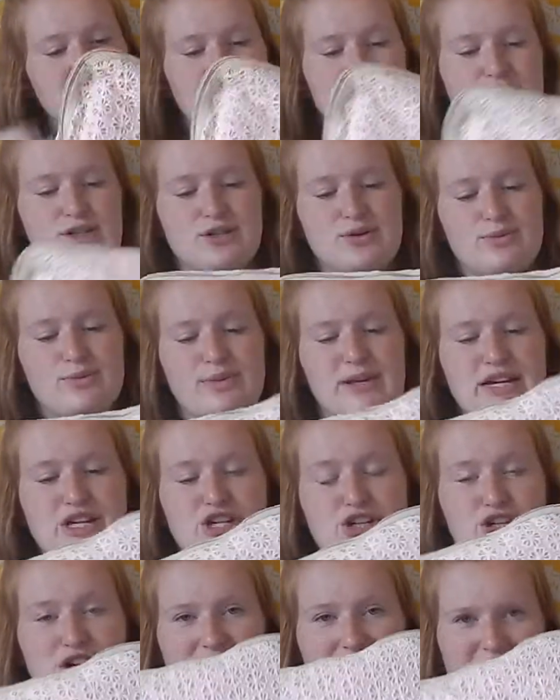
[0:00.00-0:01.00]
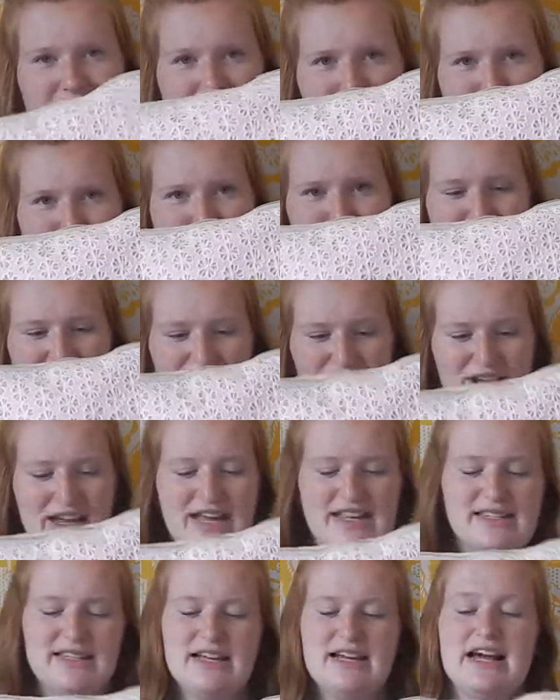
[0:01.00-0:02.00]
a little big gigantic travel
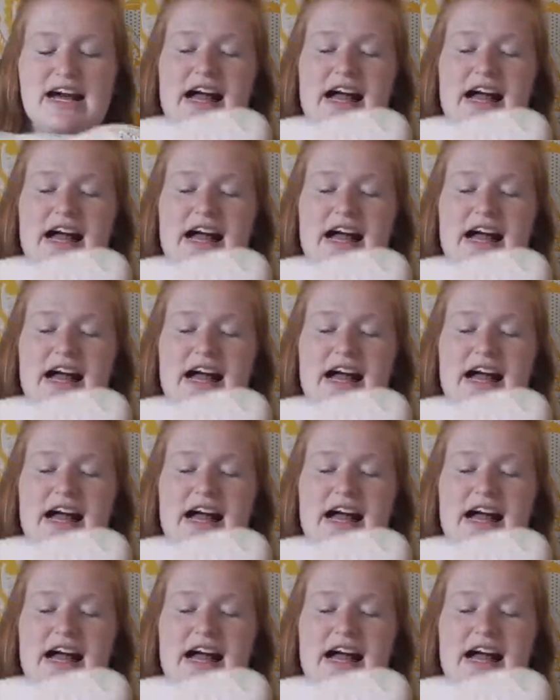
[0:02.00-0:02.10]
case.